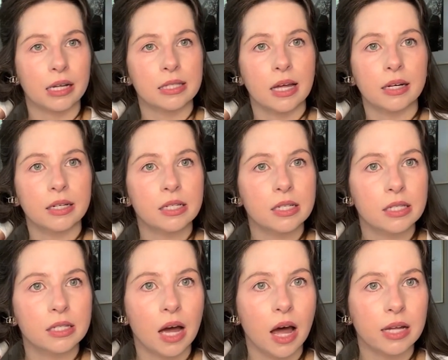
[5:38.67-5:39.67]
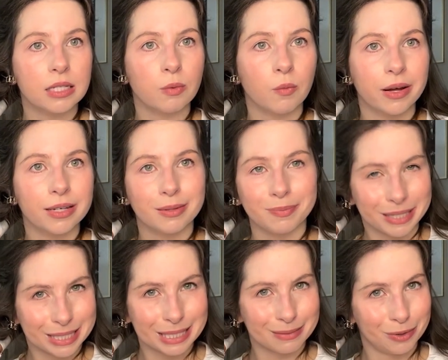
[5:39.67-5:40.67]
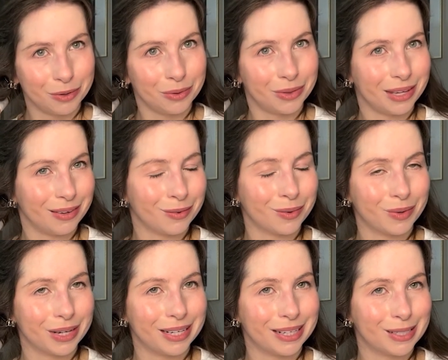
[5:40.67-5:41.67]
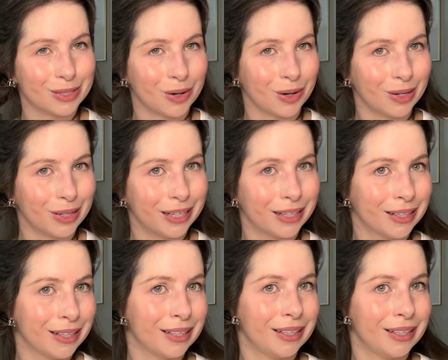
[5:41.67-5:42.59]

is that it does not want to be smooth even when it is curly,